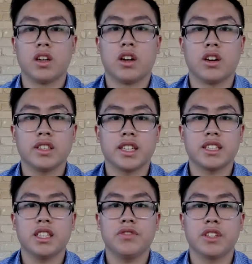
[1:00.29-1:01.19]
On a
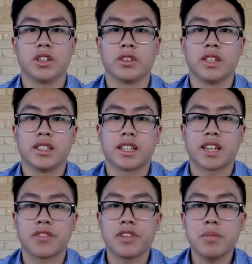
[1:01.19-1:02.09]
scientific note, the
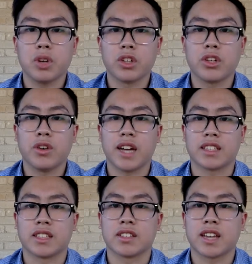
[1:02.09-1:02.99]
caffeine molecule has
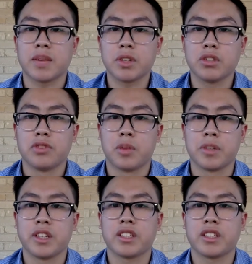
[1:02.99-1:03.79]
the chemical formula